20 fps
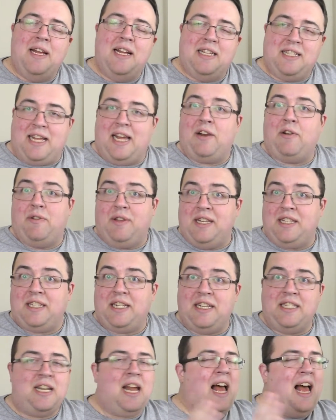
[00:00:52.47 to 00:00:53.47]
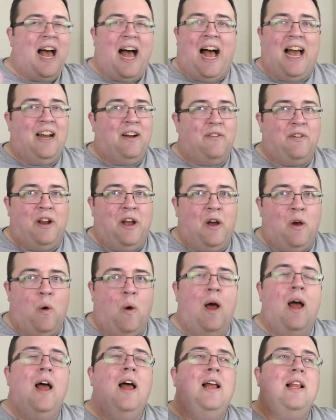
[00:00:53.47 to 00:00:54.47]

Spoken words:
Is that who this is? I don't know.